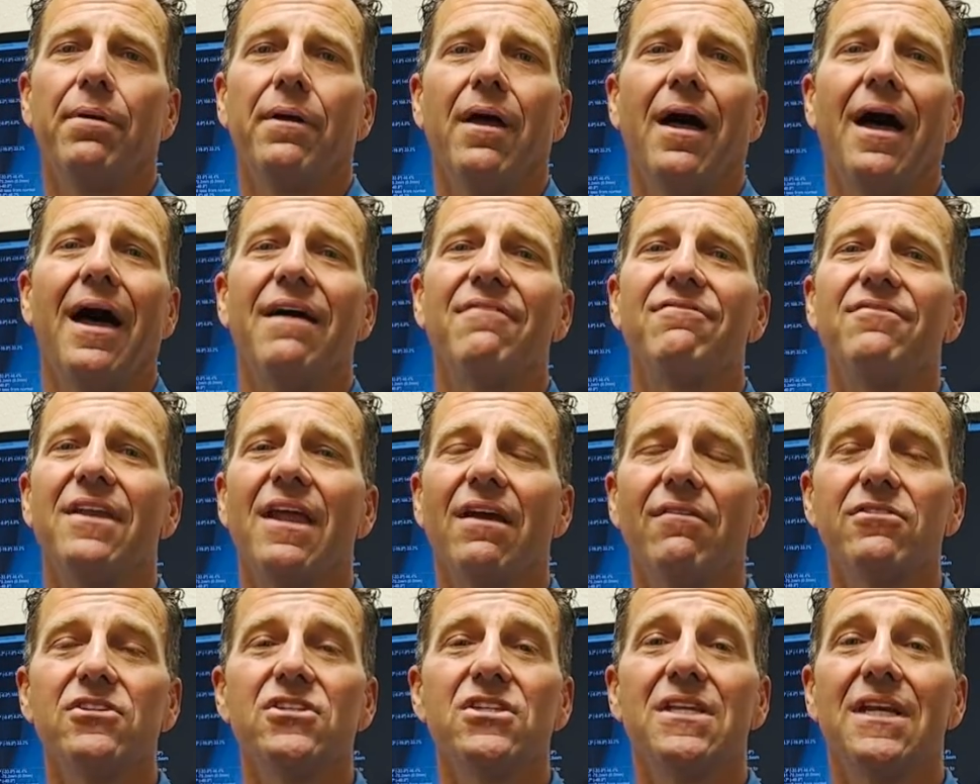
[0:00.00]
I've
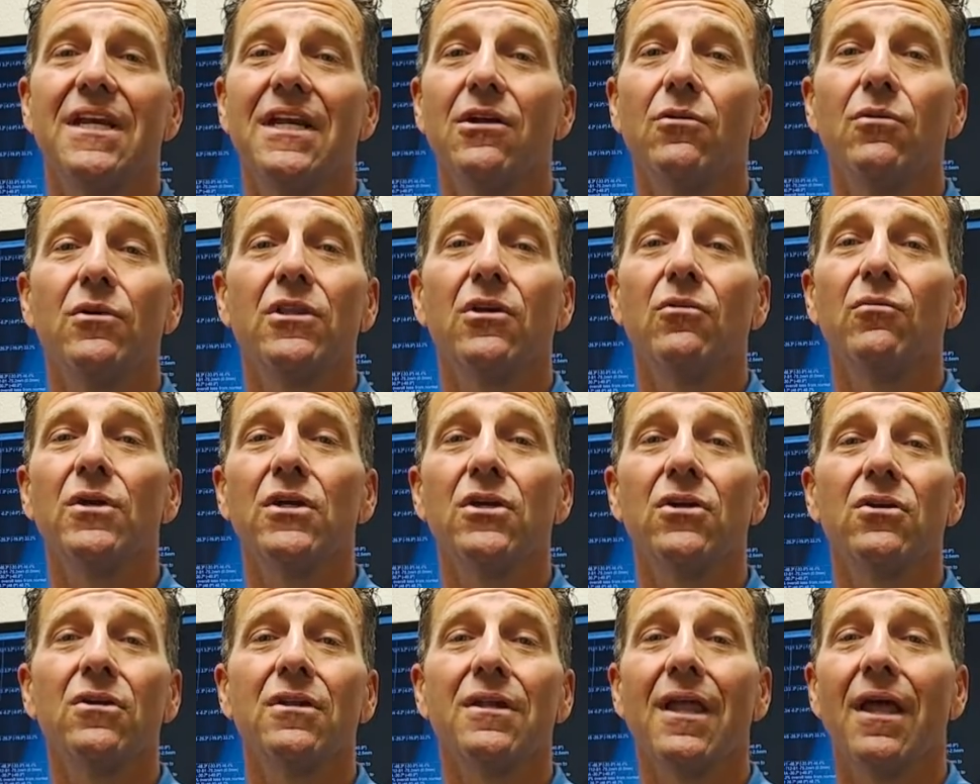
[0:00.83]
never seen anyone that we
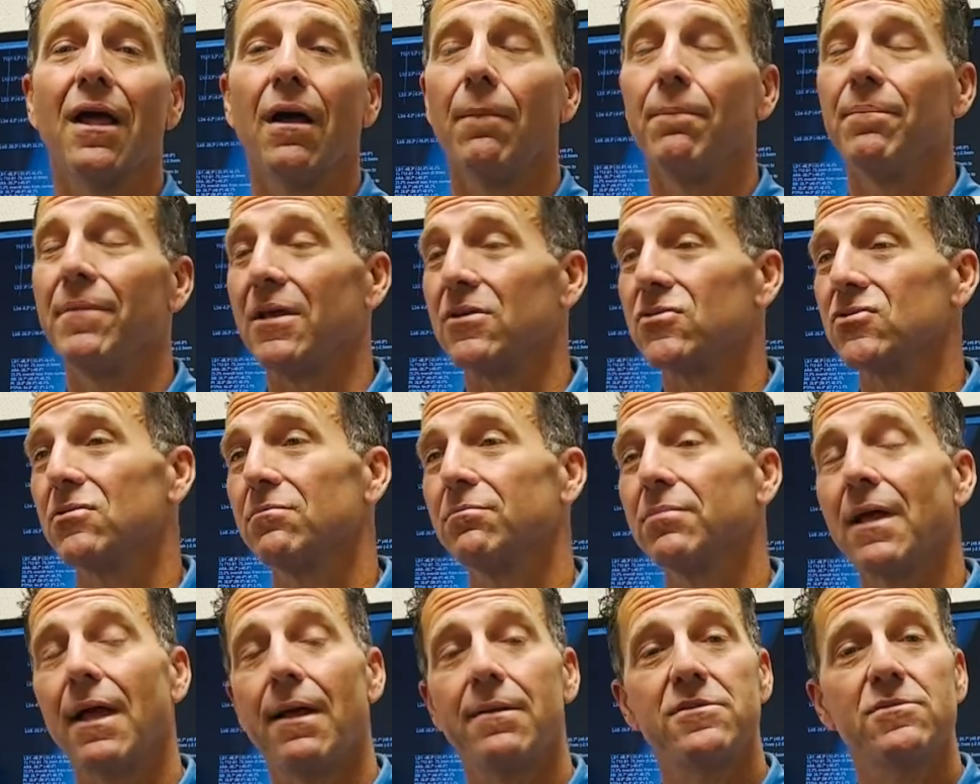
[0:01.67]
couldn't help. Now,
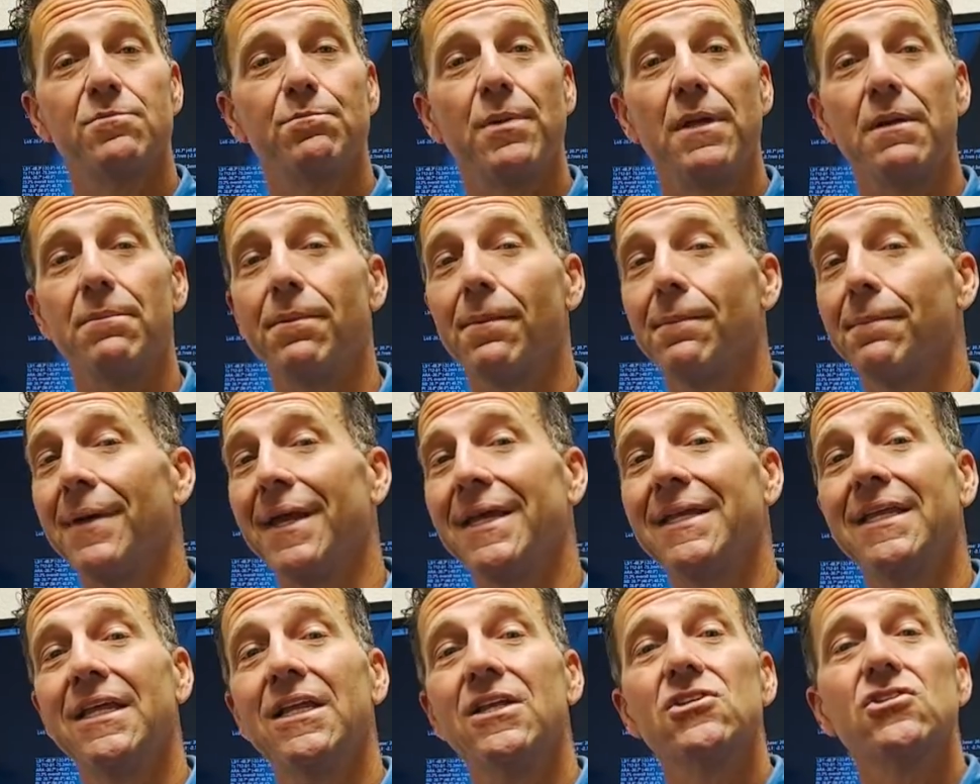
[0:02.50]
sometimes people may
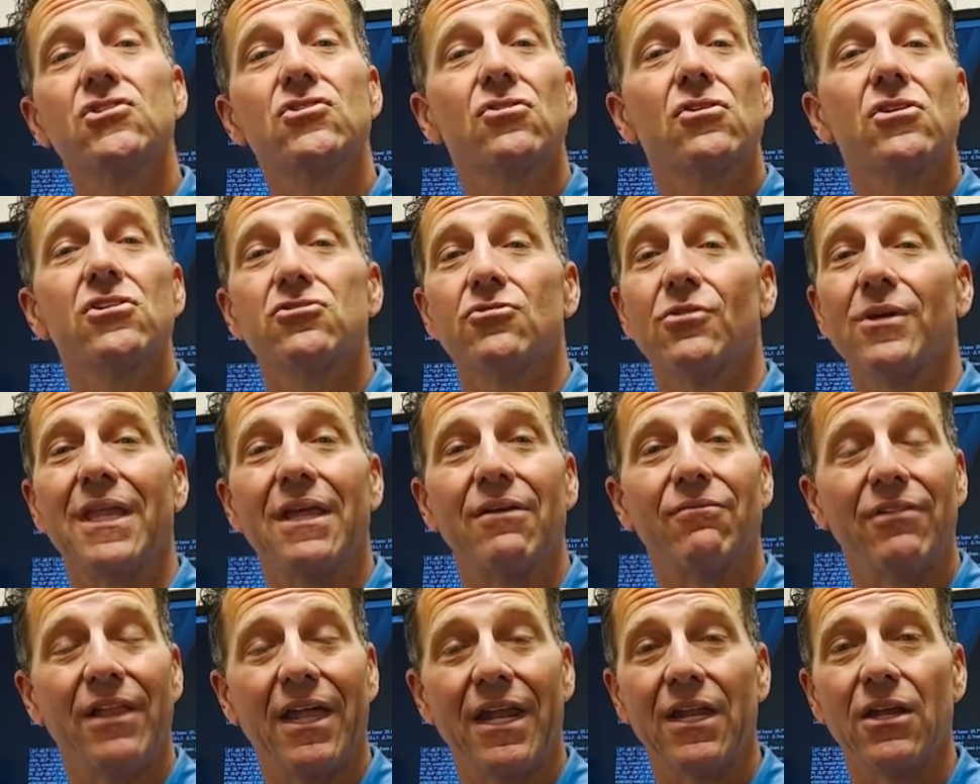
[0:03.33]
need a surgery.
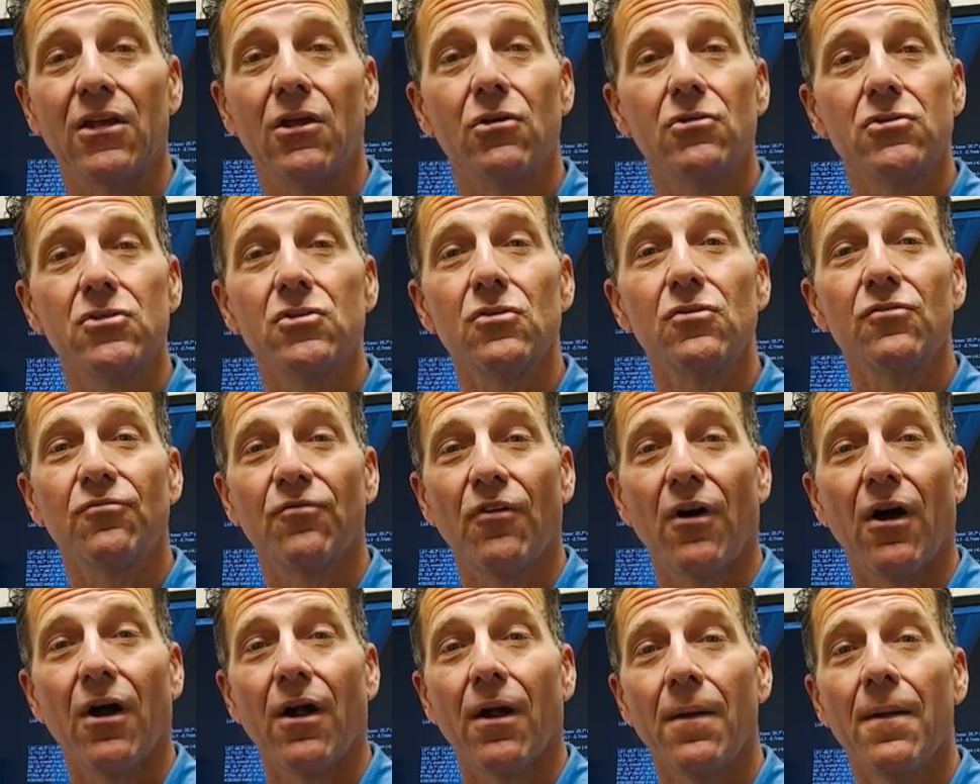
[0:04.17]
They've let it go too
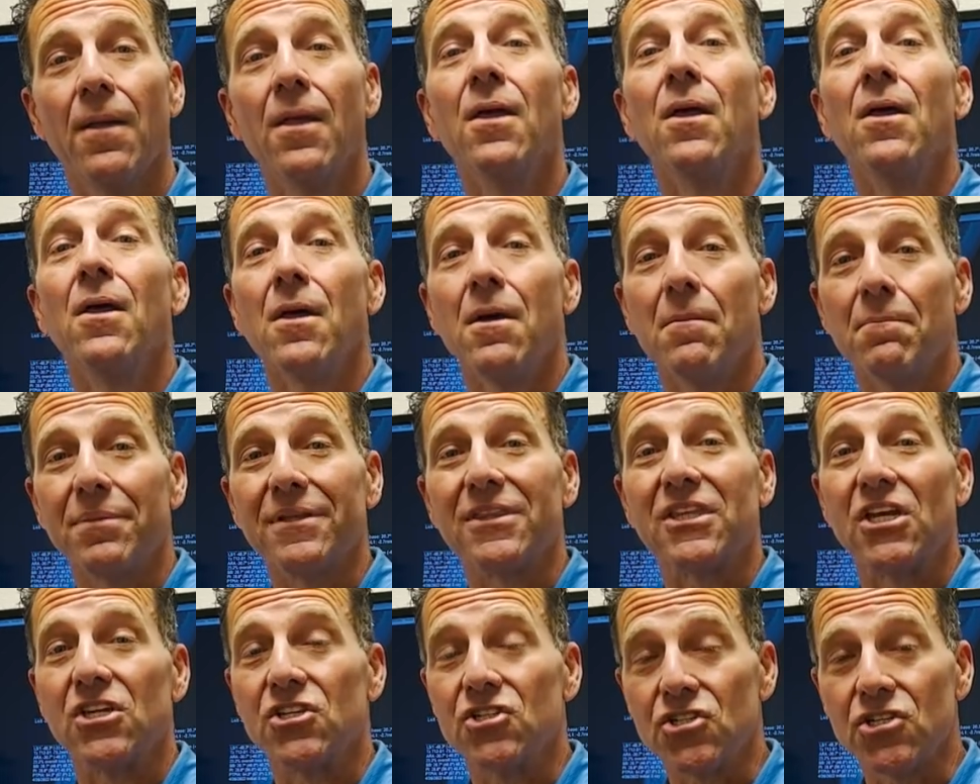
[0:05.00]
far, but
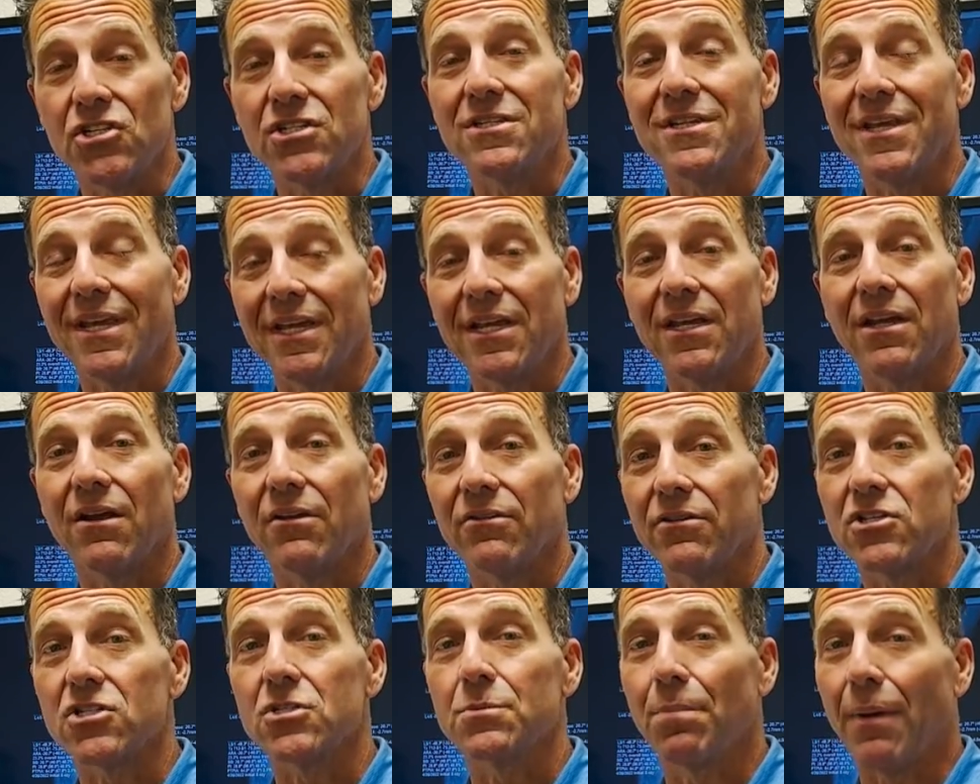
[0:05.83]
they should take care of
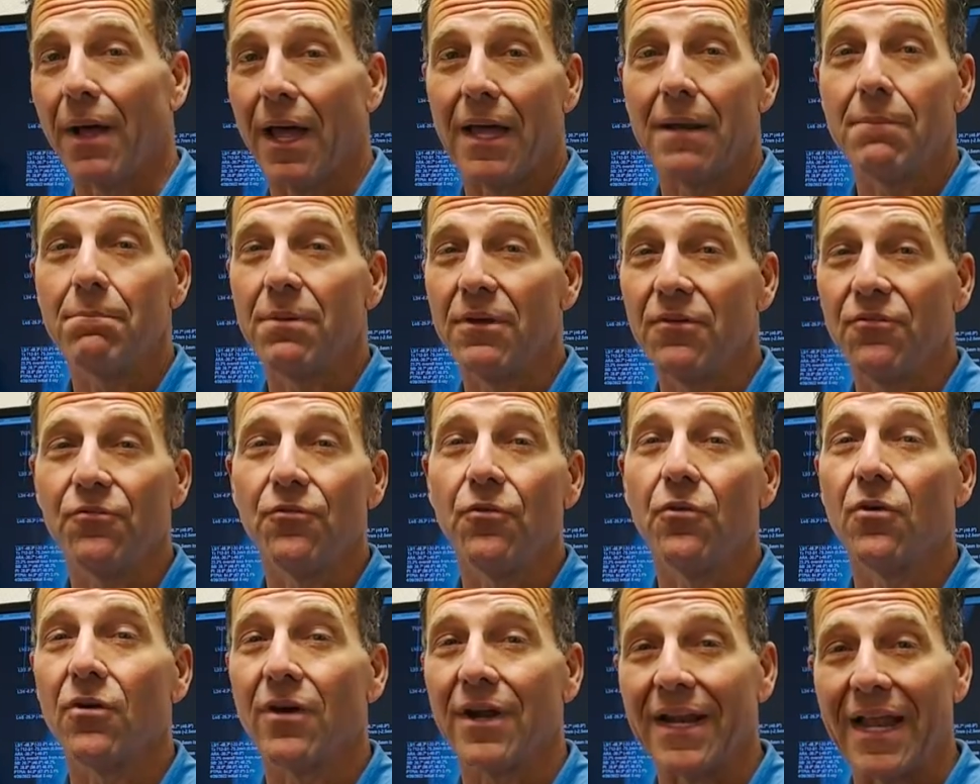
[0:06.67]
their spine
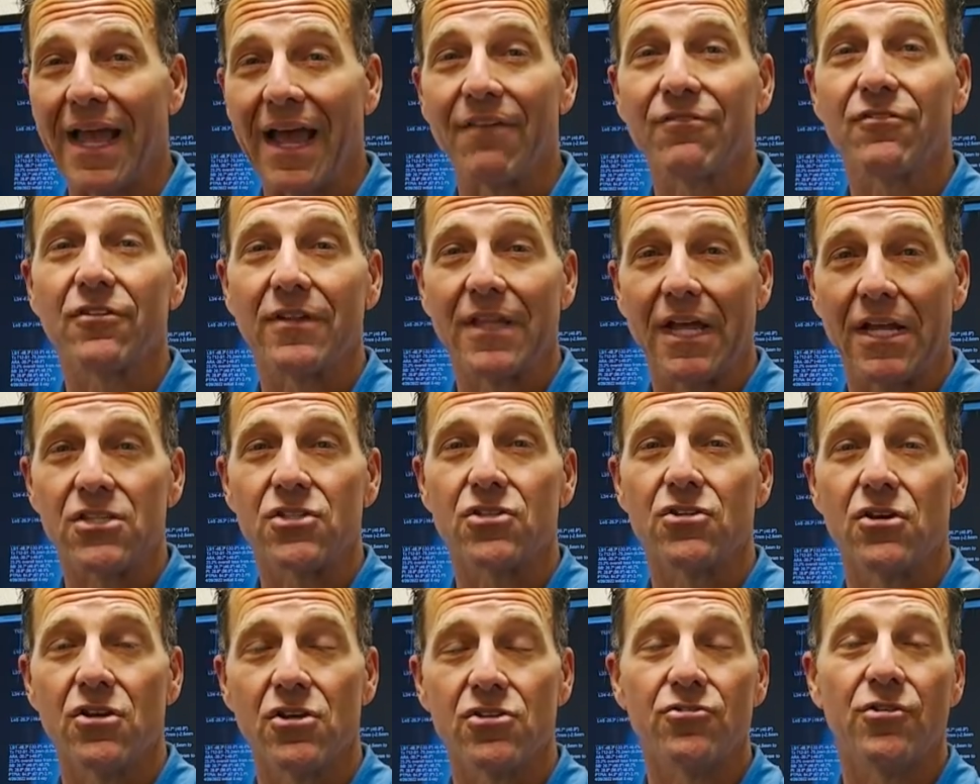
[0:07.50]
before and after that
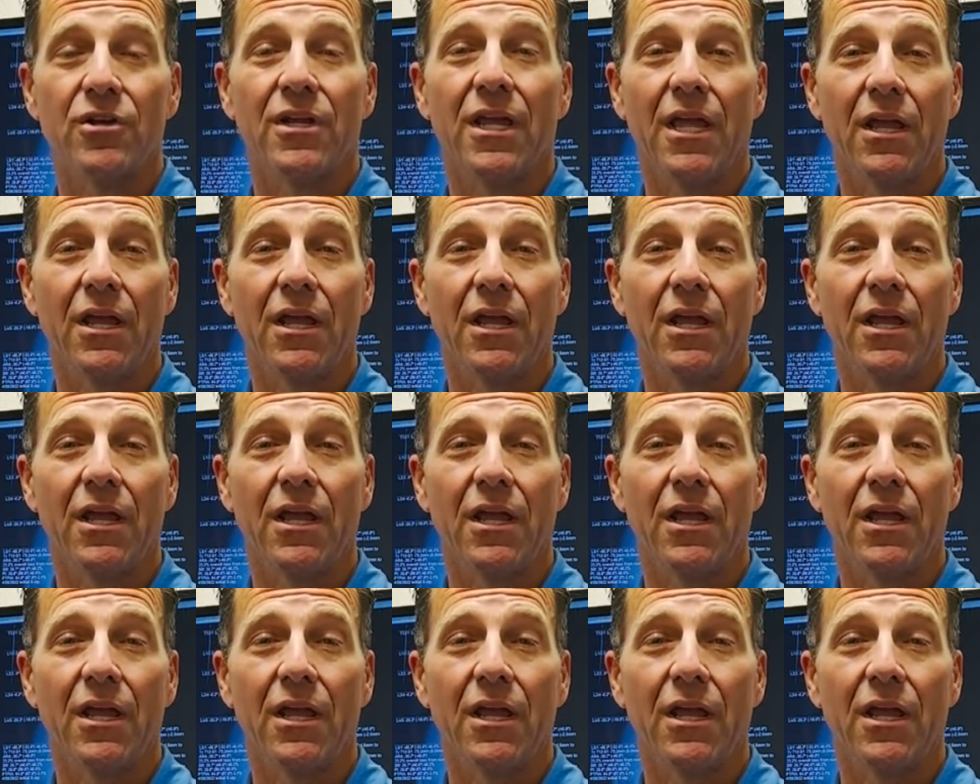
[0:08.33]
surgery.